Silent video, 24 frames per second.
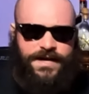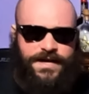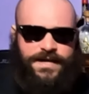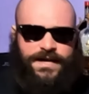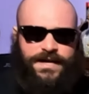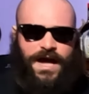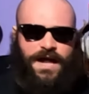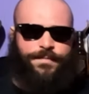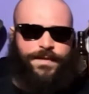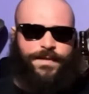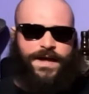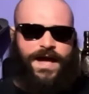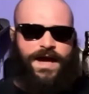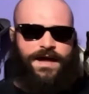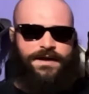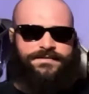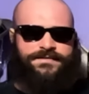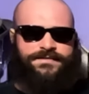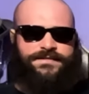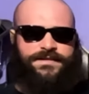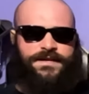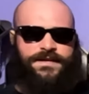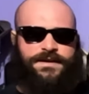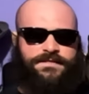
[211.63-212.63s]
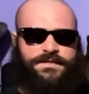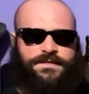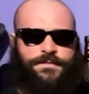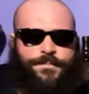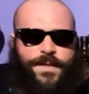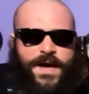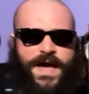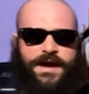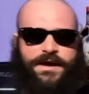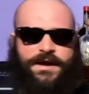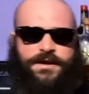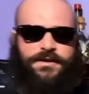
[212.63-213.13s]
Got to be honest, the
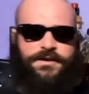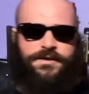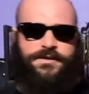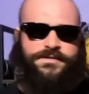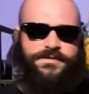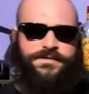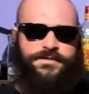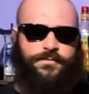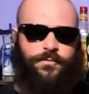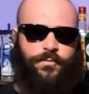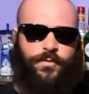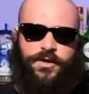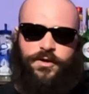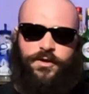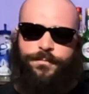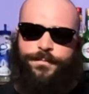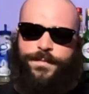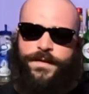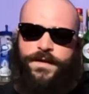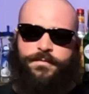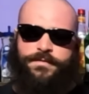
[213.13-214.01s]
Packers will be